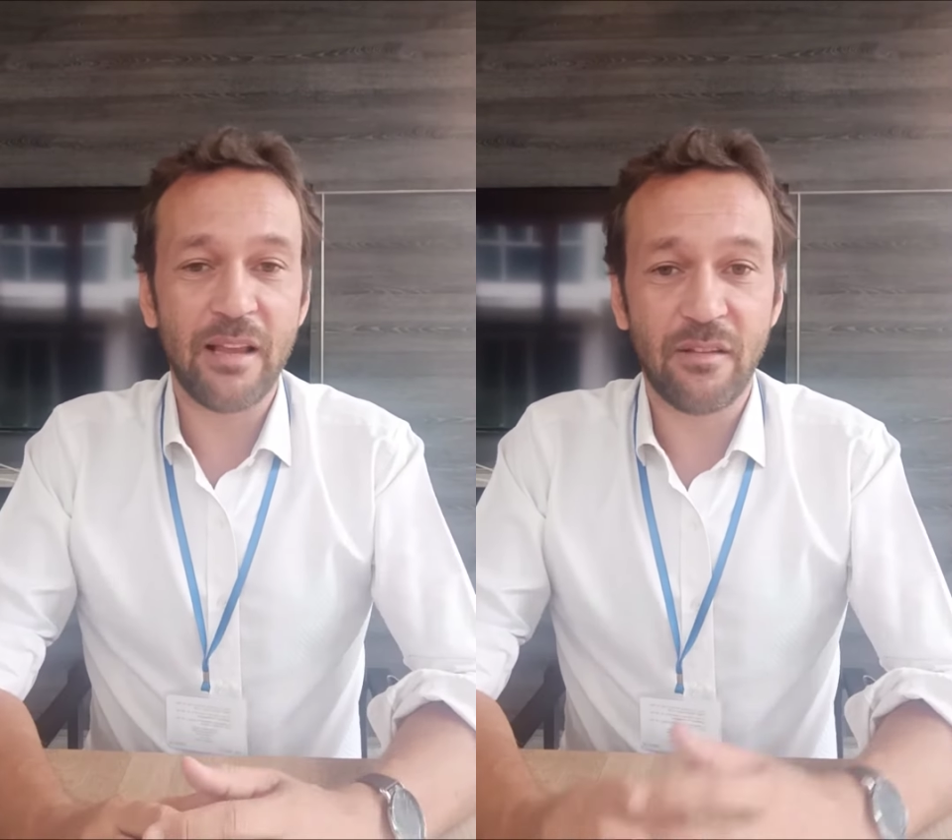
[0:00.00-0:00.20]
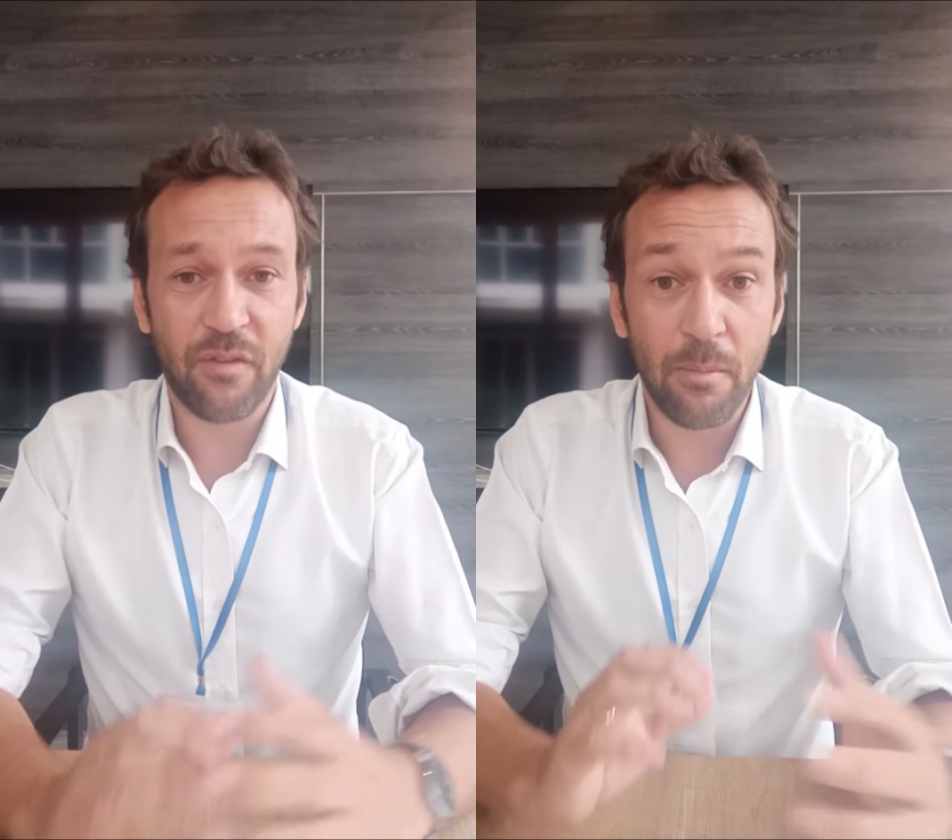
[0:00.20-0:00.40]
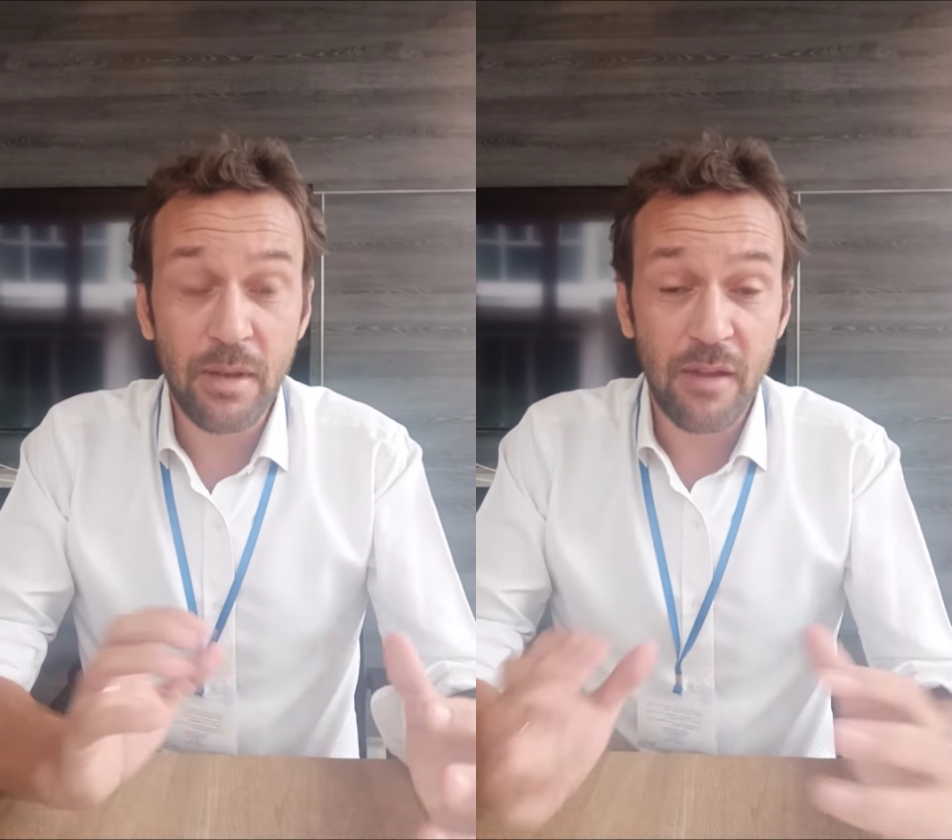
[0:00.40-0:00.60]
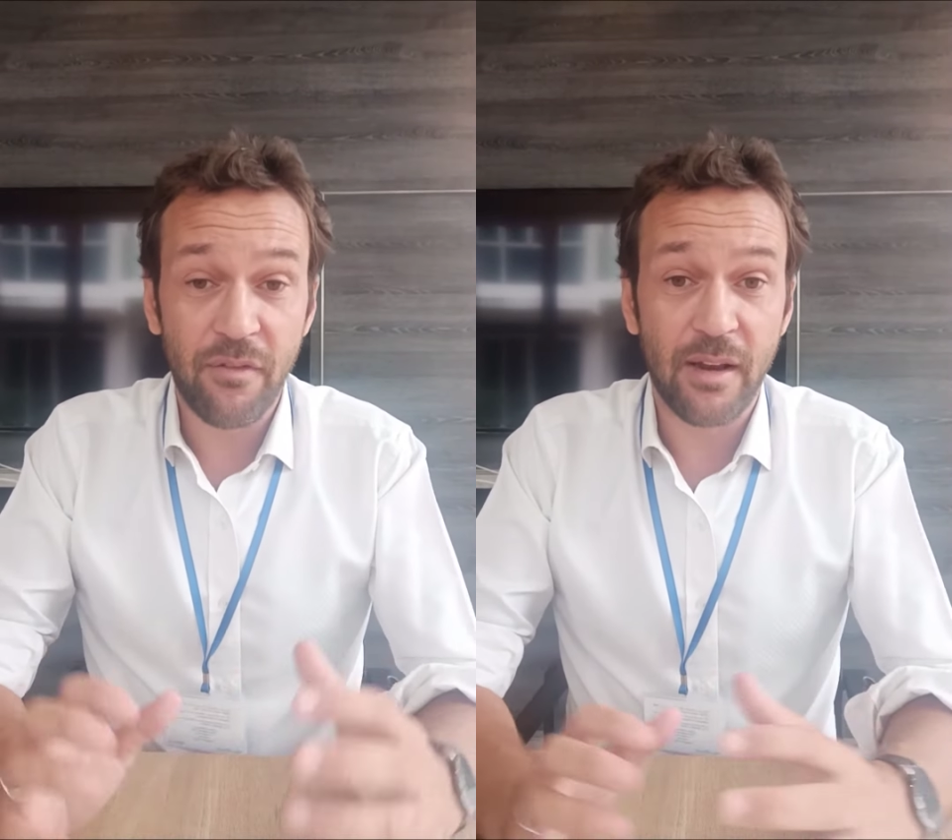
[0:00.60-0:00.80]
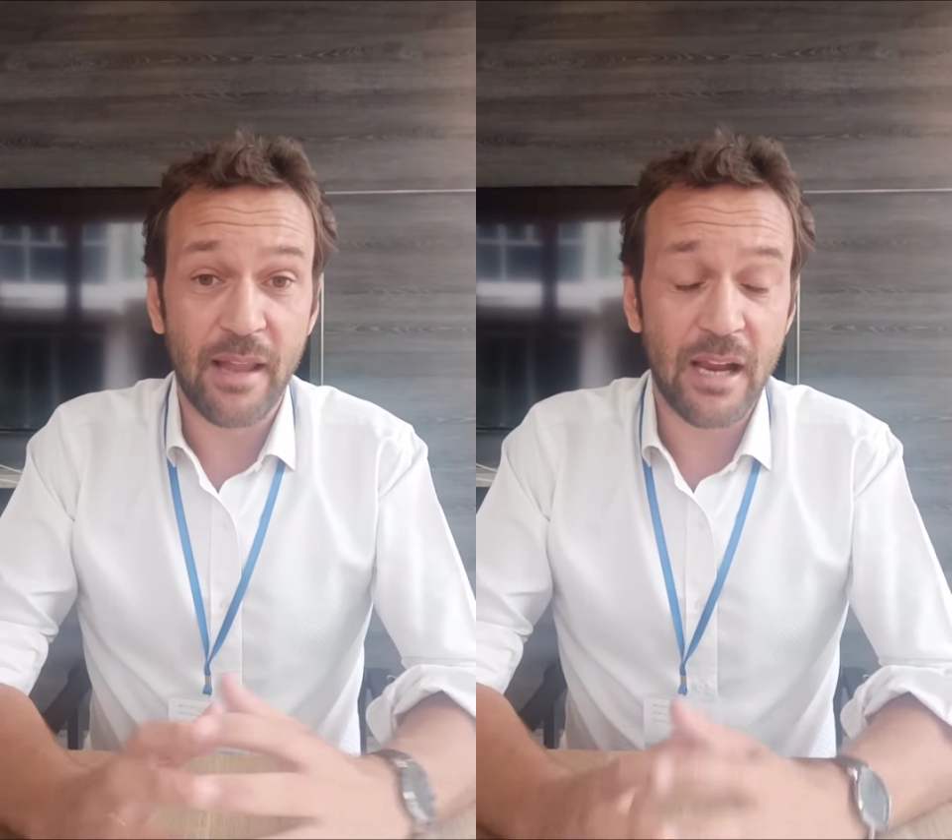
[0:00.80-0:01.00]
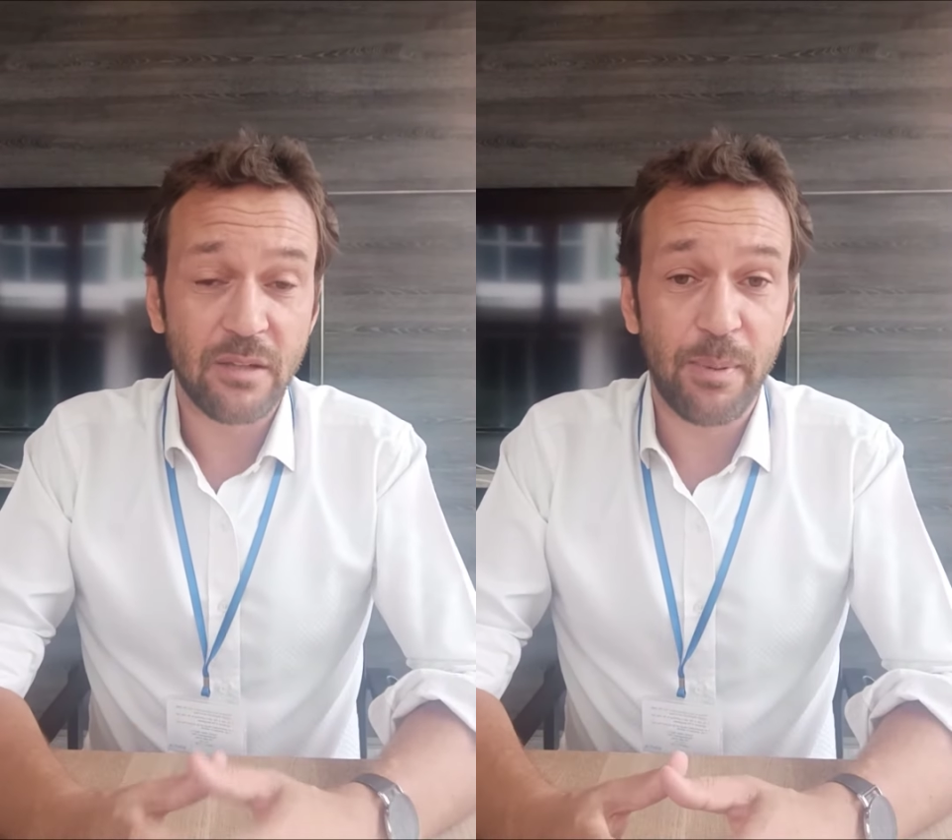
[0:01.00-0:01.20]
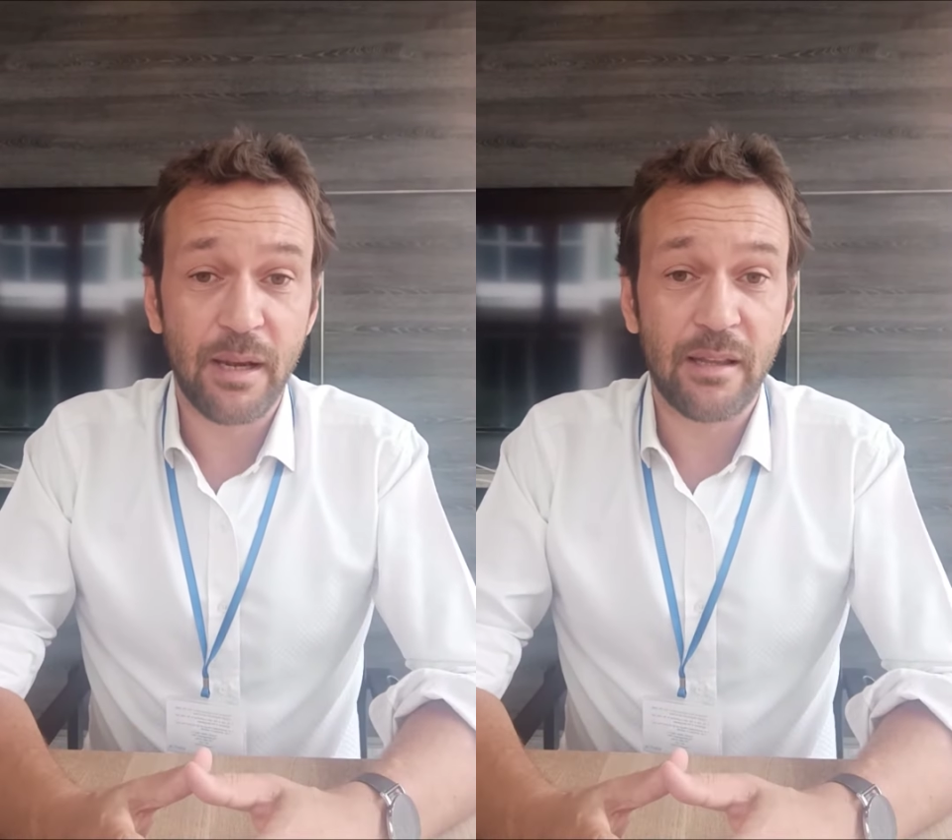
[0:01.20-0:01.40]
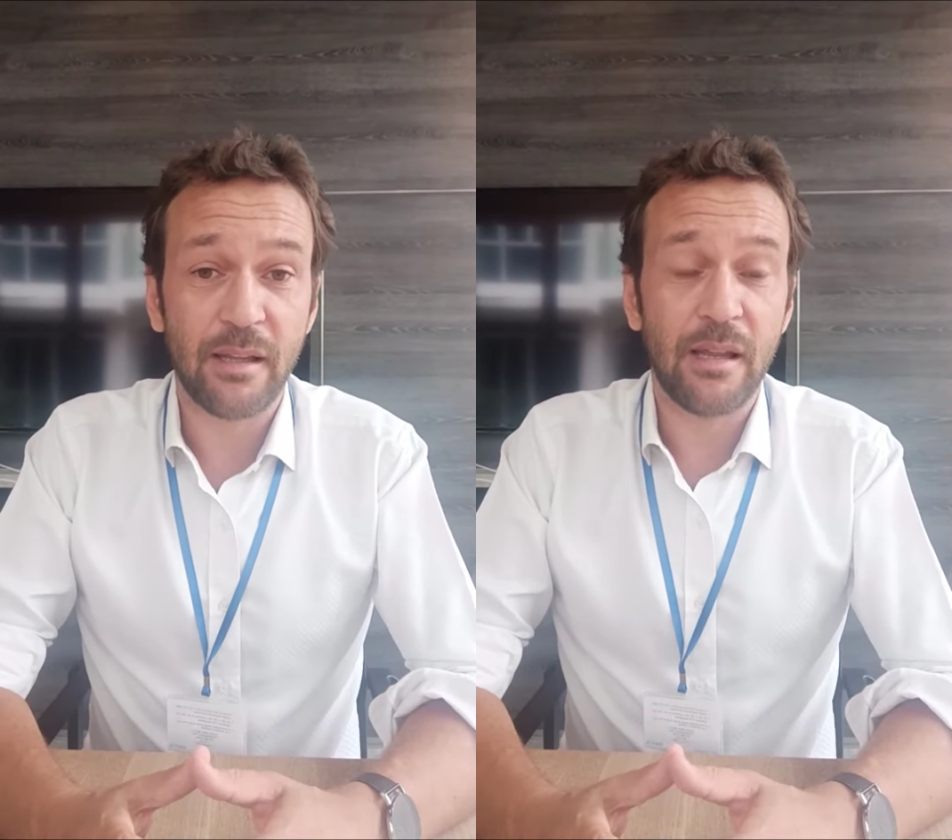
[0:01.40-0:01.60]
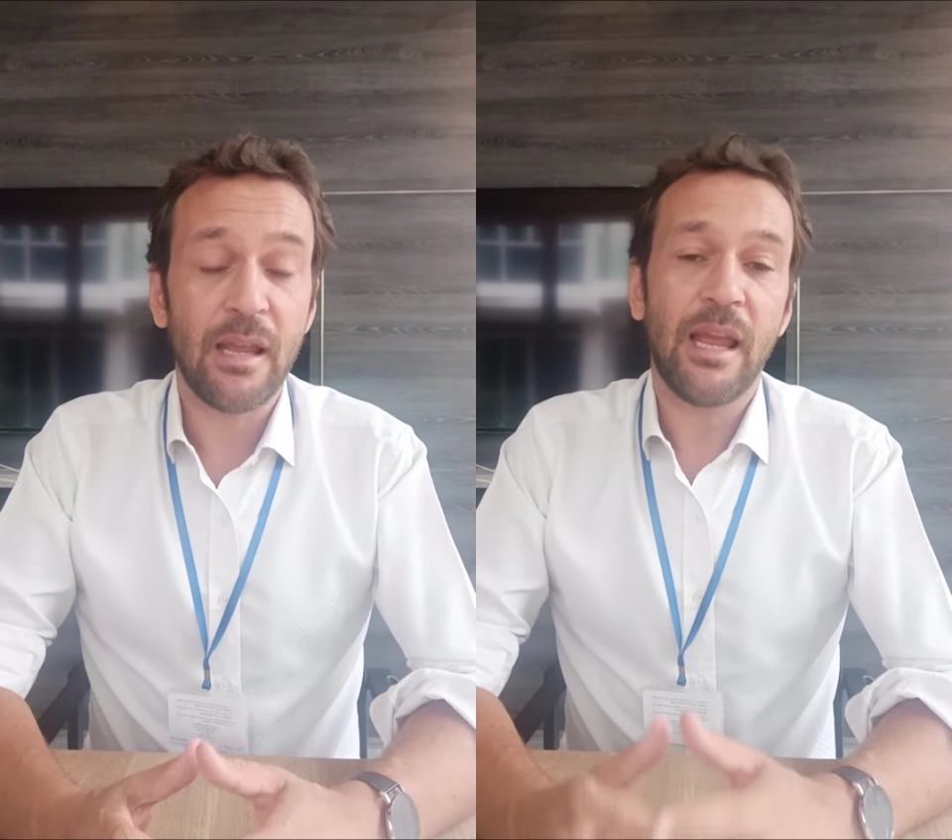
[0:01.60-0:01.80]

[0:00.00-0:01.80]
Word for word: from different experts and